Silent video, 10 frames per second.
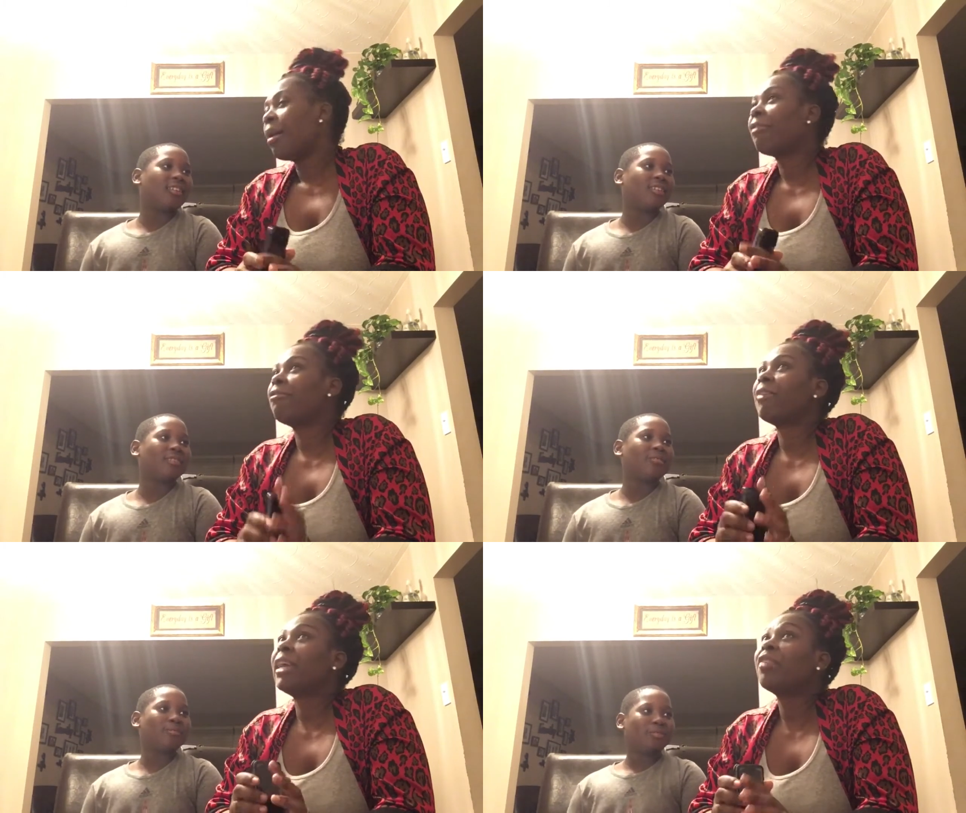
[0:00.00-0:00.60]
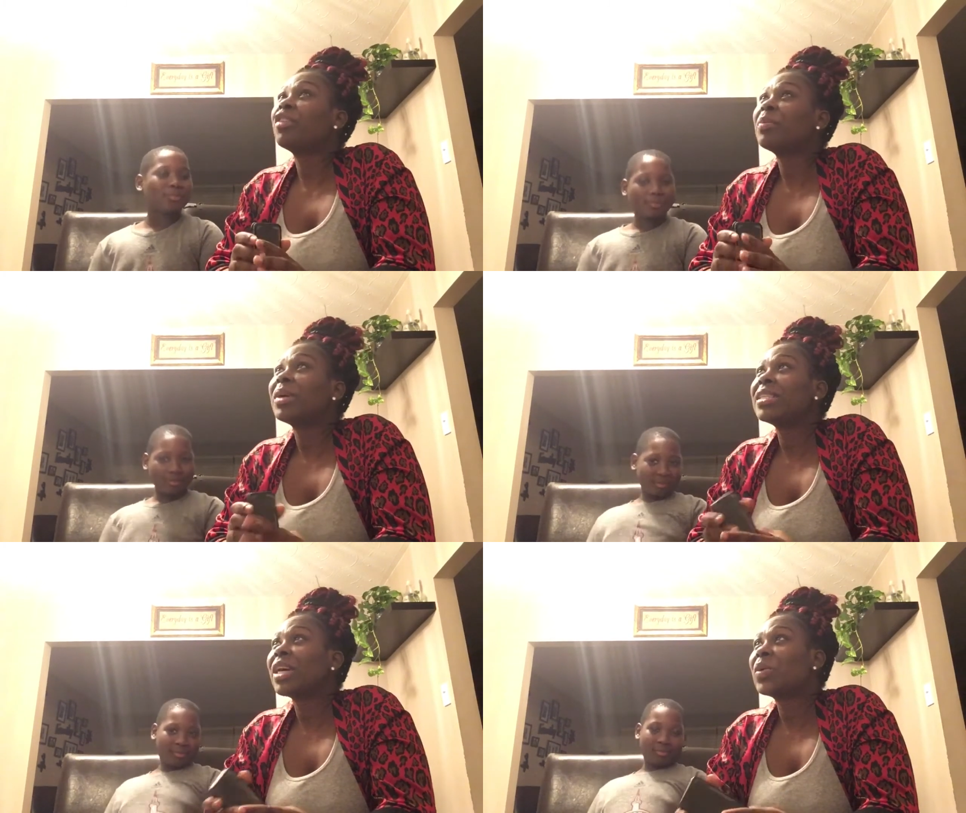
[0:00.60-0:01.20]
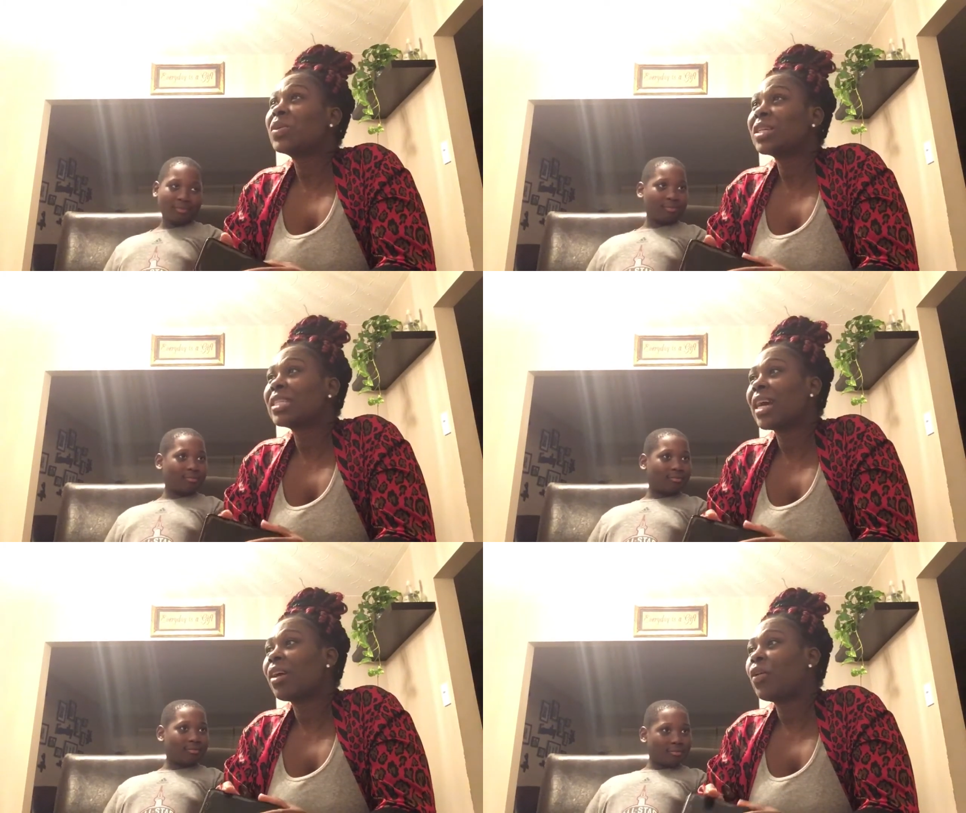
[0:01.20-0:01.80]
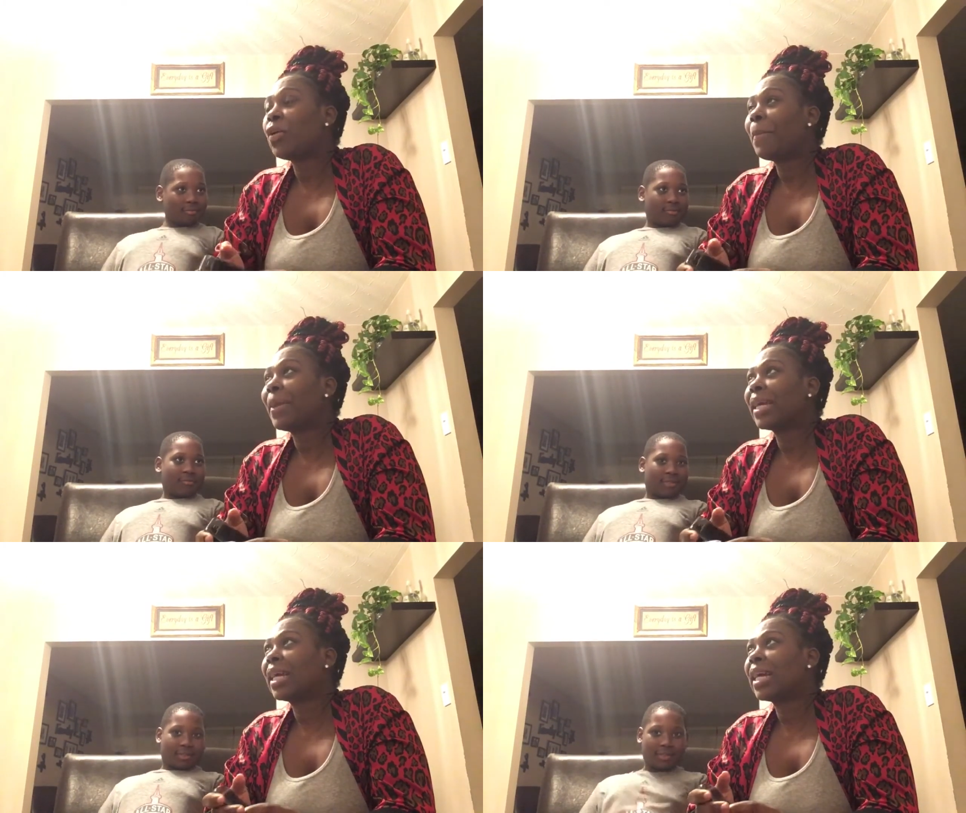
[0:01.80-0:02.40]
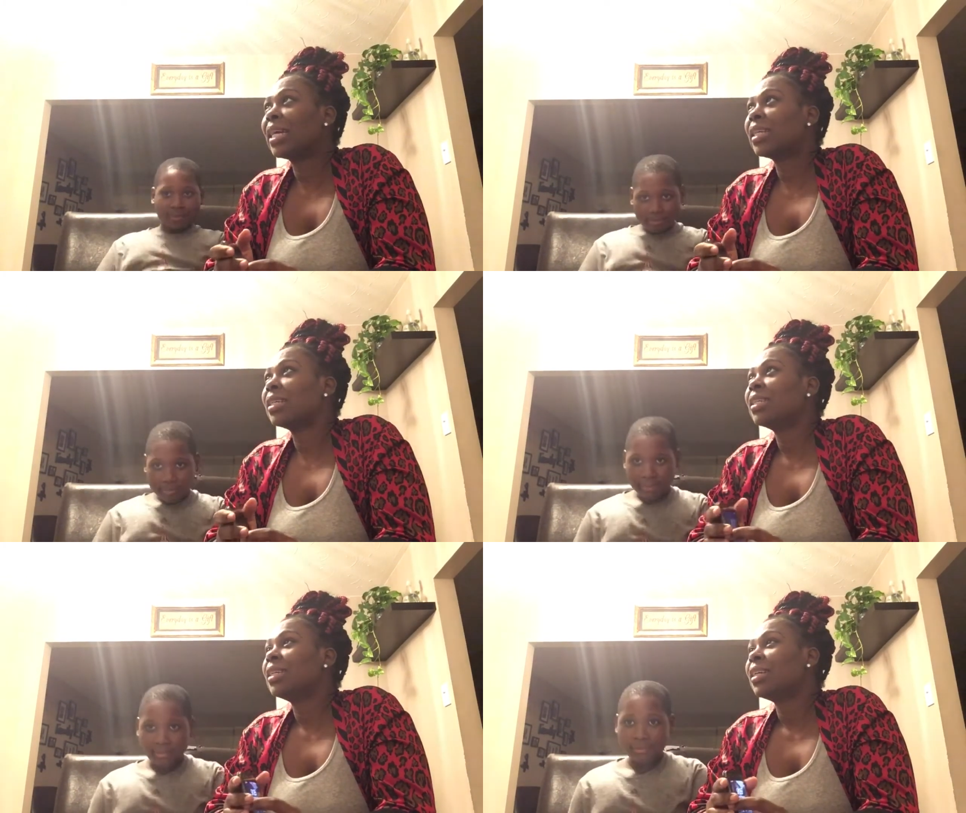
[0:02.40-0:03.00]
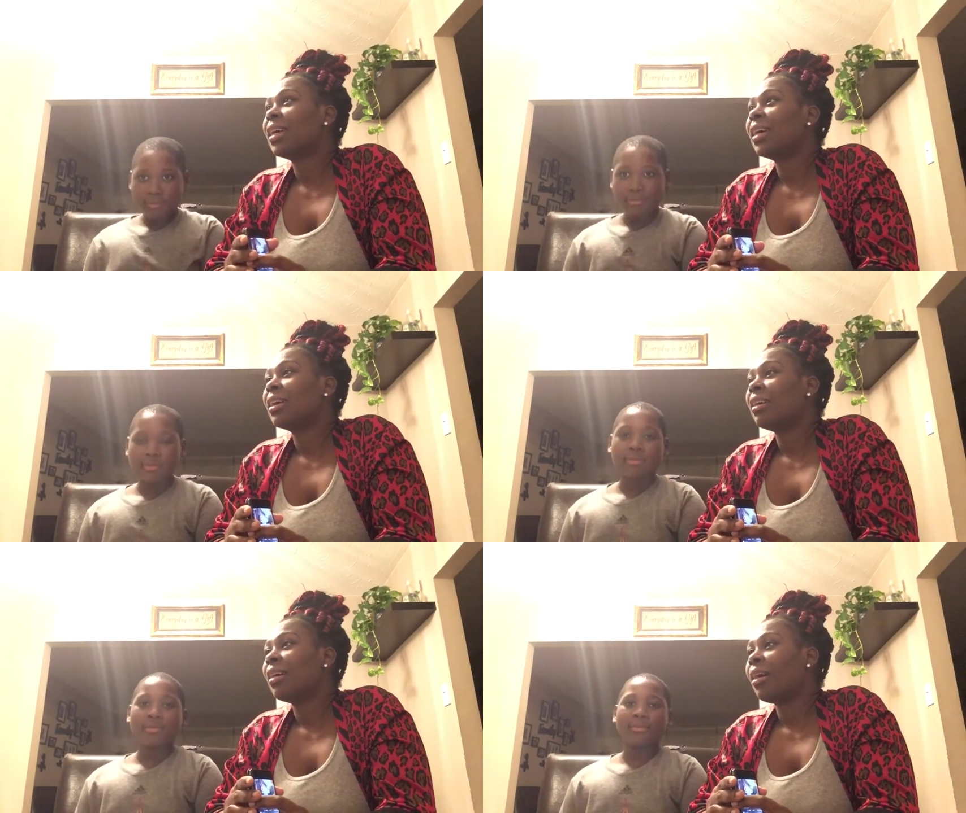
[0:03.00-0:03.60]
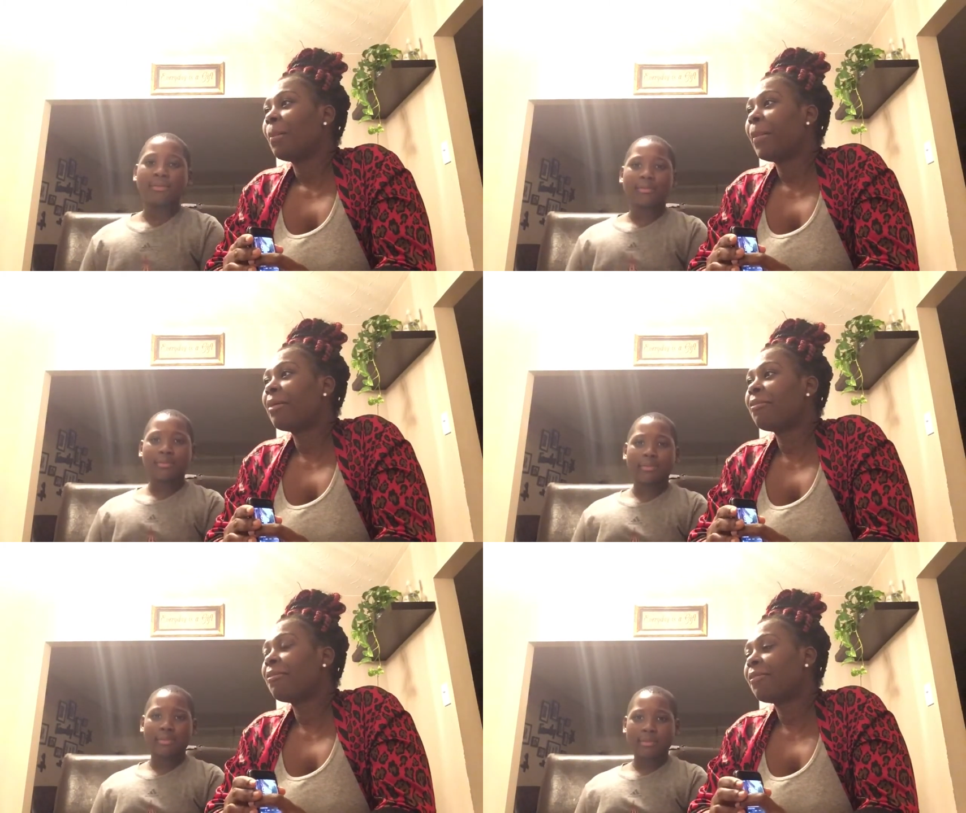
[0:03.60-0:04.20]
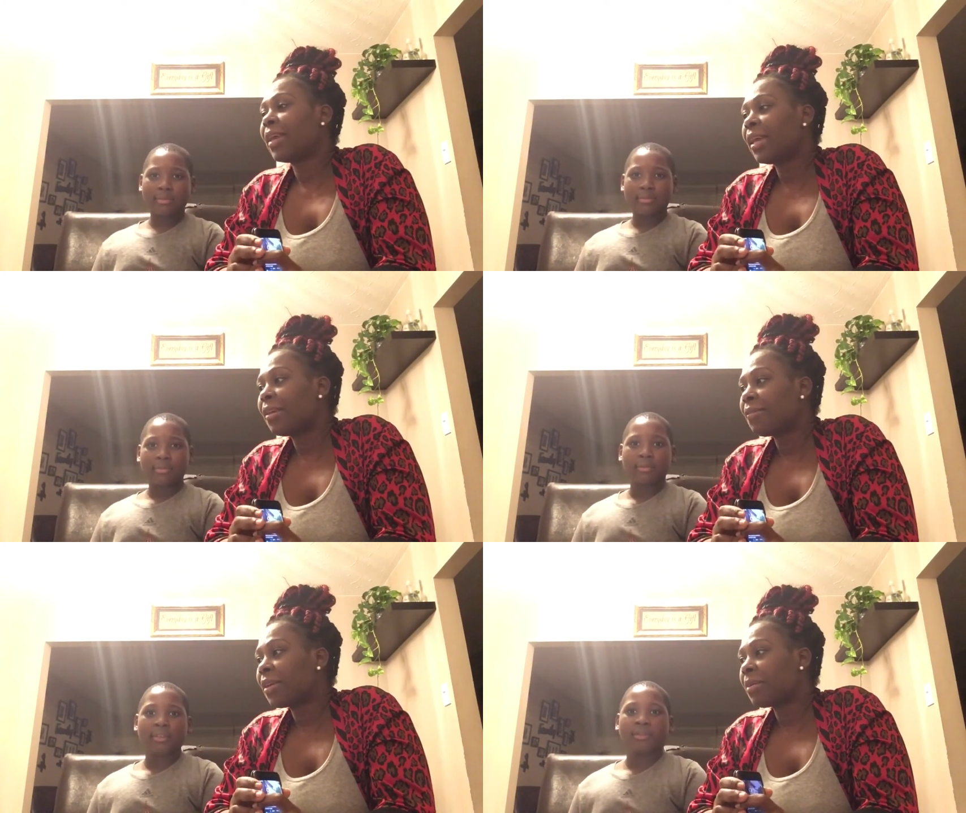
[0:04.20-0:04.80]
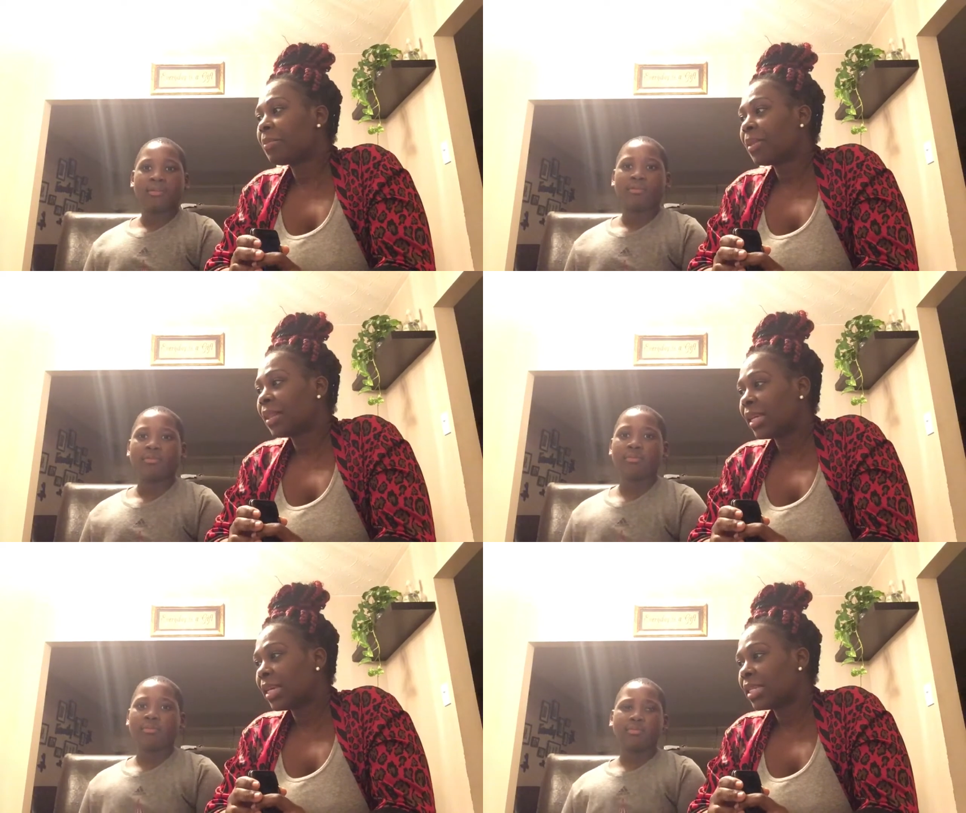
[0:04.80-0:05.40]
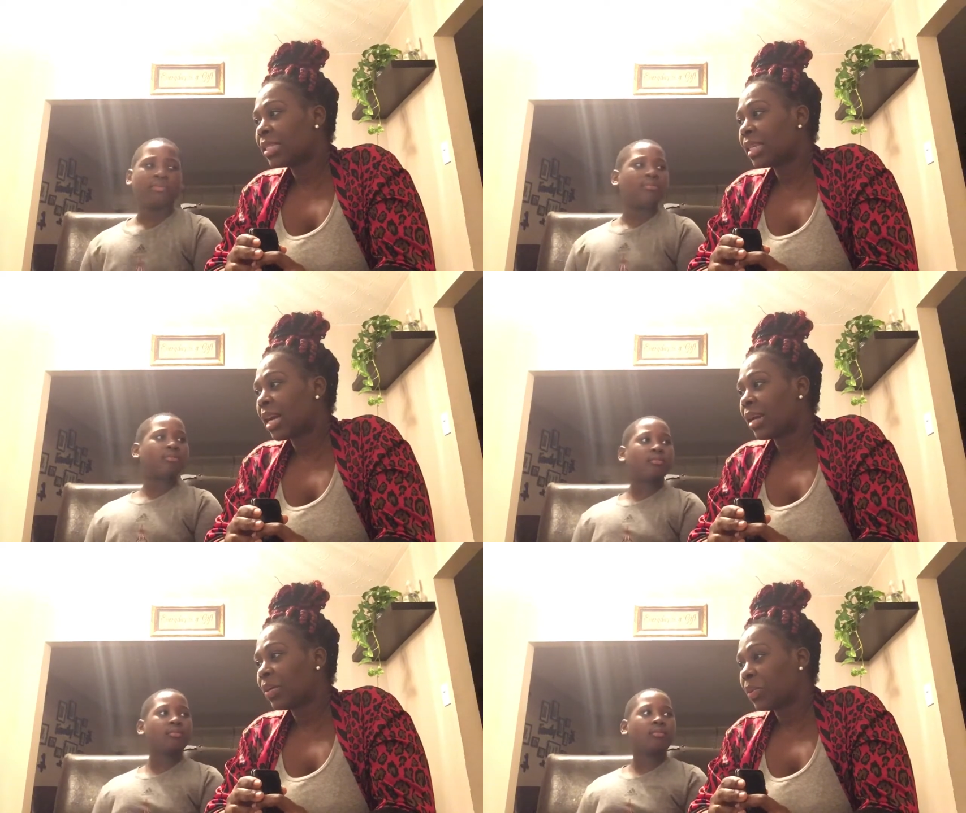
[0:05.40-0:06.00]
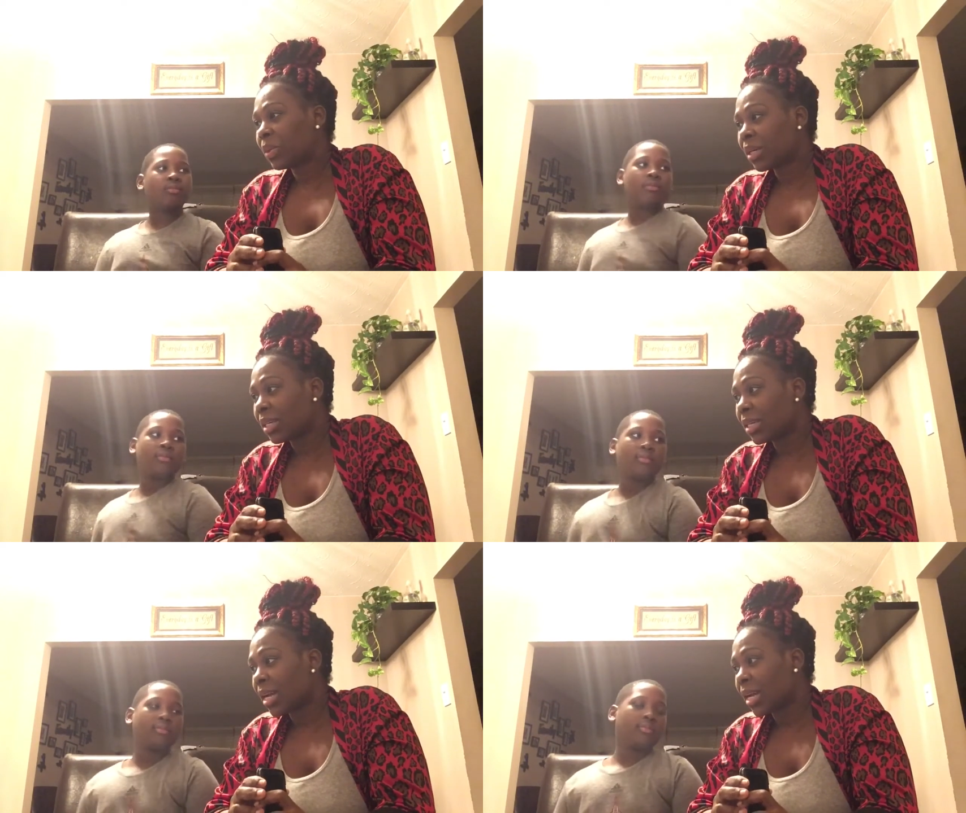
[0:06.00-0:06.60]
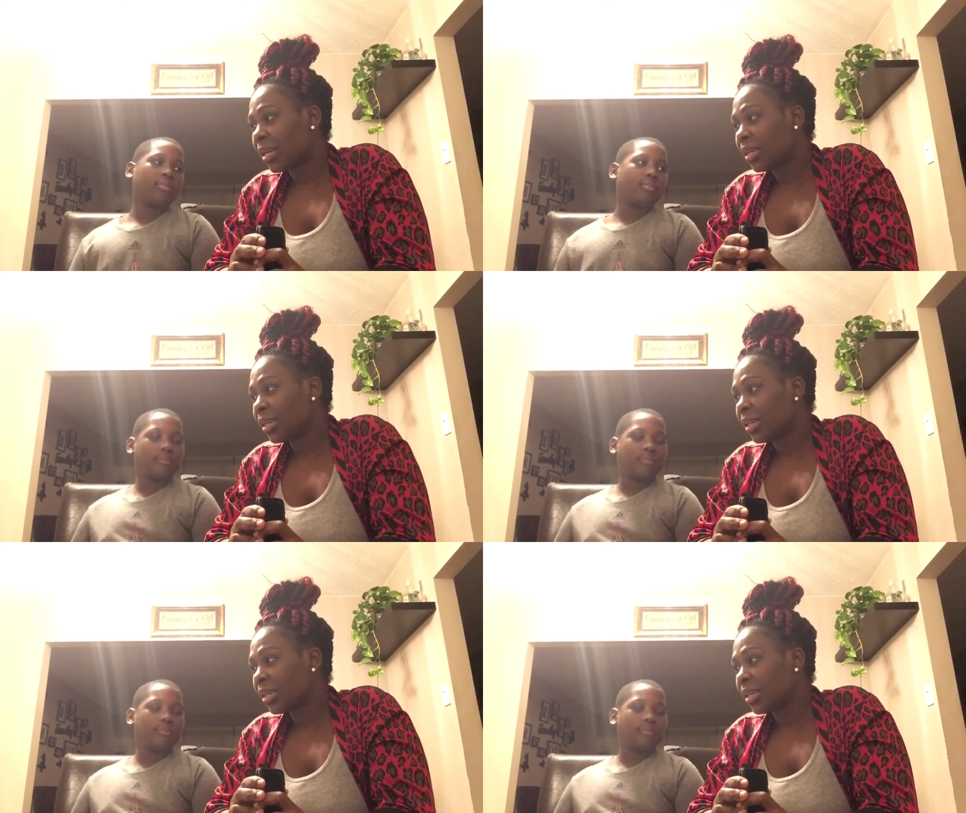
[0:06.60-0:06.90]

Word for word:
Speaker 1: favorite place I worked at. Oh my god. My favorite place I worked at.